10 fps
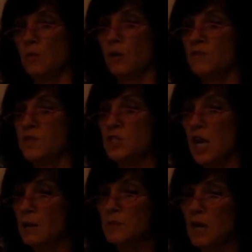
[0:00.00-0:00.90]
Well, if the
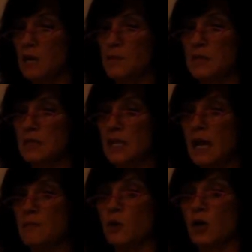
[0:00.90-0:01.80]
shape's got to be the
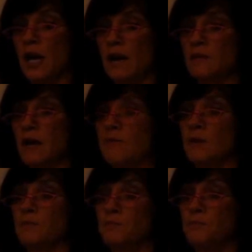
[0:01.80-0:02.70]
same, you're going to have to have
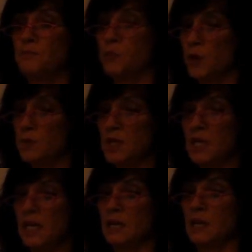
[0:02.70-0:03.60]
a
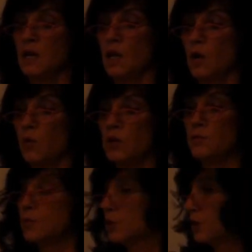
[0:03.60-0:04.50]
pyrimidine with
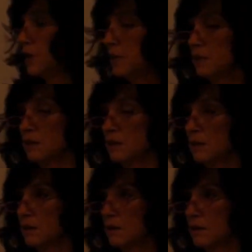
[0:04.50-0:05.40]
a purine.
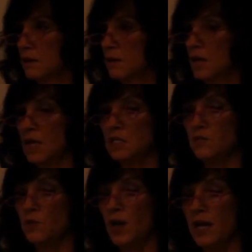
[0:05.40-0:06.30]
Because
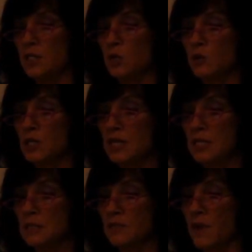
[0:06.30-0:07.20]
if you had two of
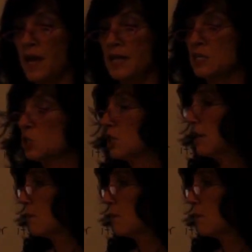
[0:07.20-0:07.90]
these, if A and G